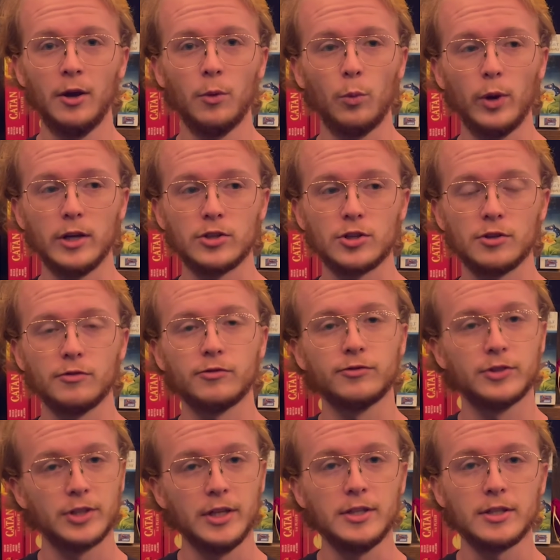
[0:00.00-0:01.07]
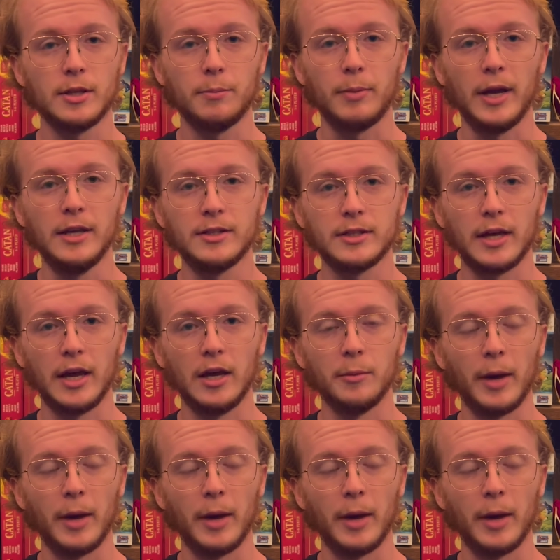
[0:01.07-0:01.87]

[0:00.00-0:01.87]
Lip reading: which, since the base game,